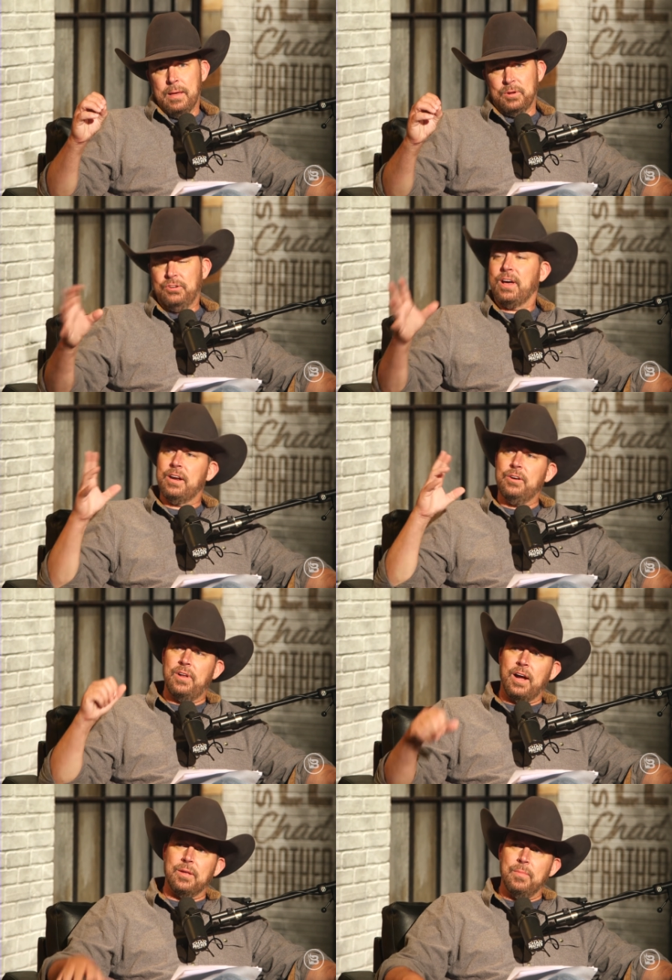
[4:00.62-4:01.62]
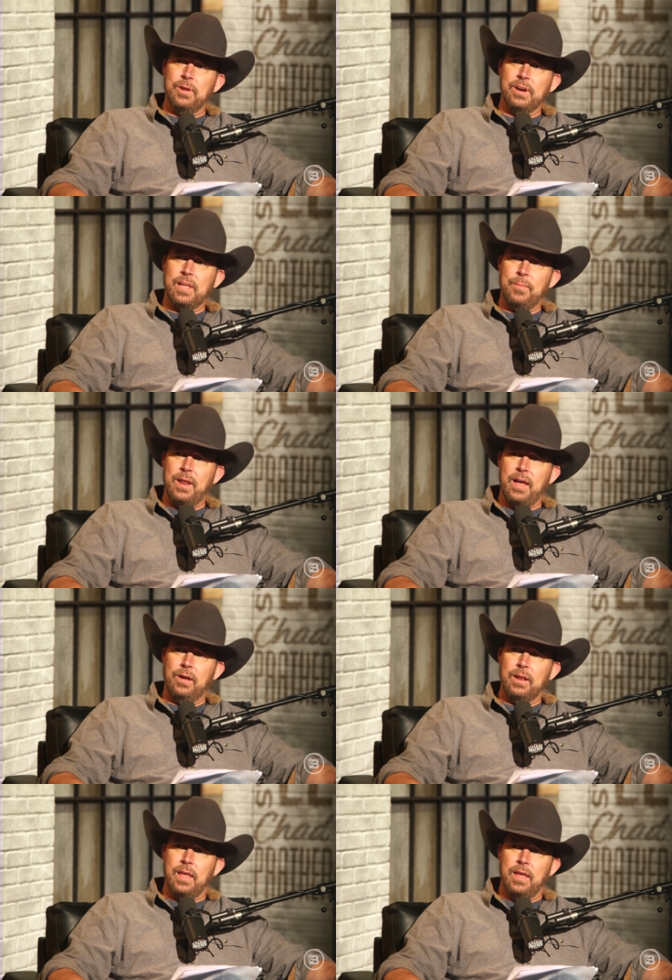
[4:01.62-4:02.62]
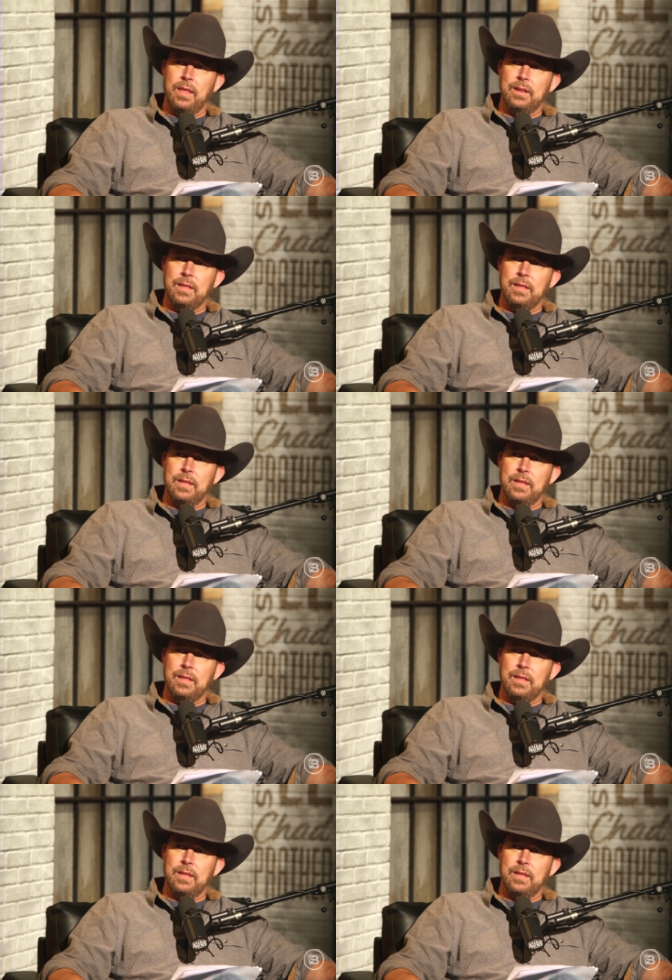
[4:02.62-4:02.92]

But you got a new documentary coming out, That's and right.